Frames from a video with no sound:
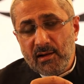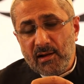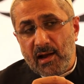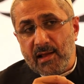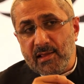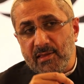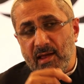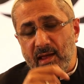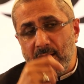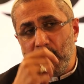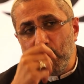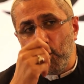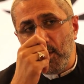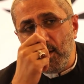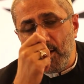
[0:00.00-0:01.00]
and they have
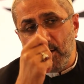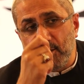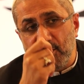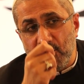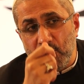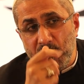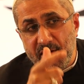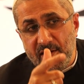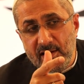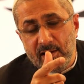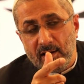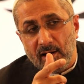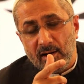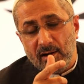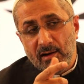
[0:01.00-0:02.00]
wilayat akwiniya,